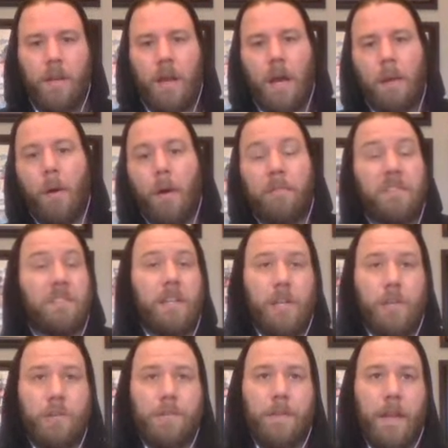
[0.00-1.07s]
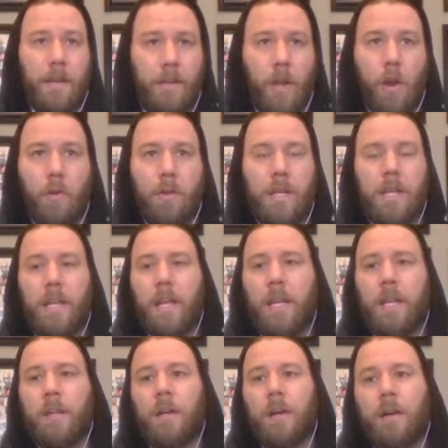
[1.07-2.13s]
I'm obviously a huge fan of Cody,
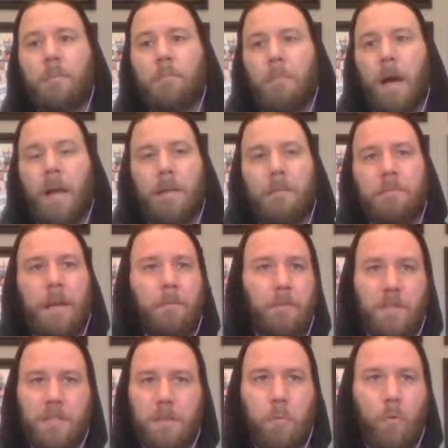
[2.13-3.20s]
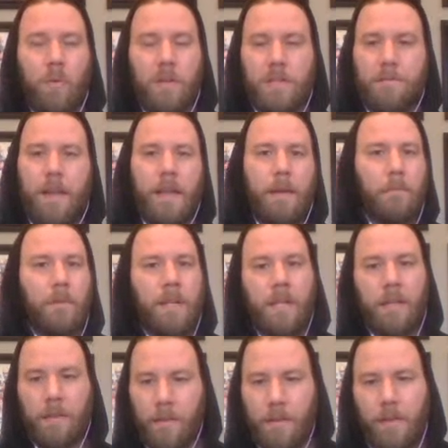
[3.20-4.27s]
and I definitely support his family,
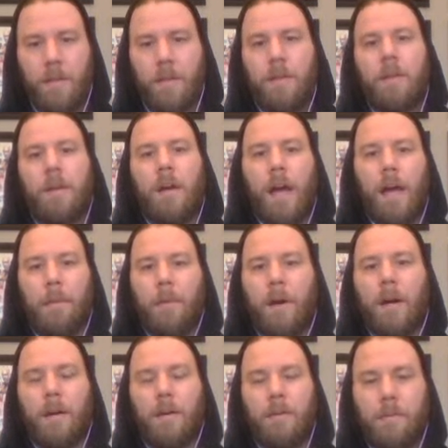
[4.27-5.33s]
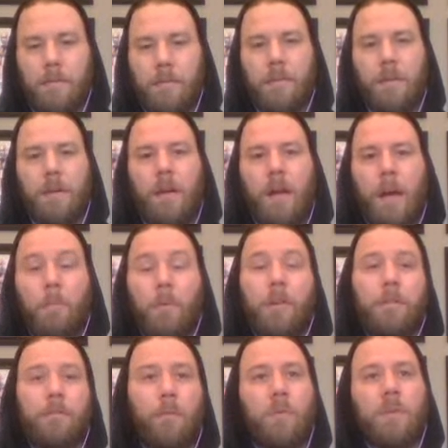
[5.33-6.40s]
and I'm
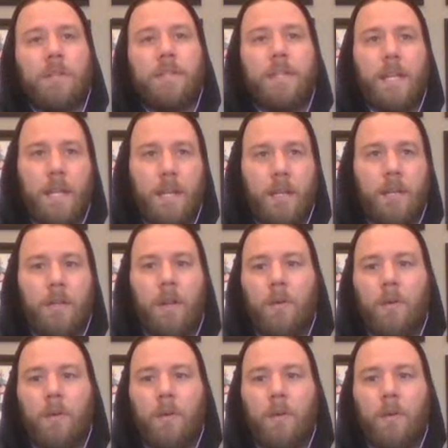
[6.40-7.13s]
looking forward to seeing,